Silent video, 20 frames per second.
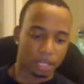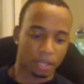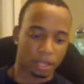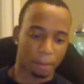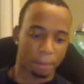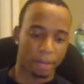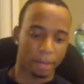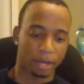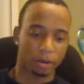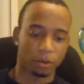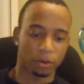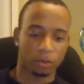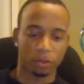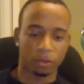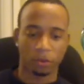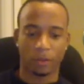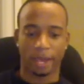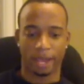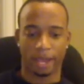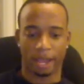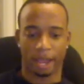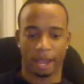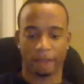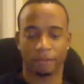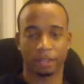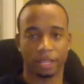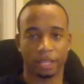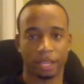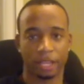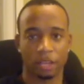The middle, you get
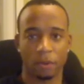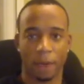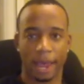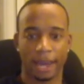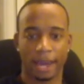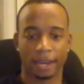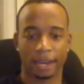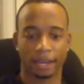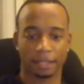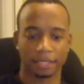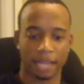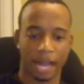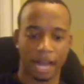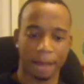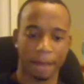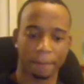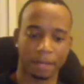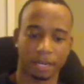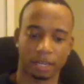everything you had in the top,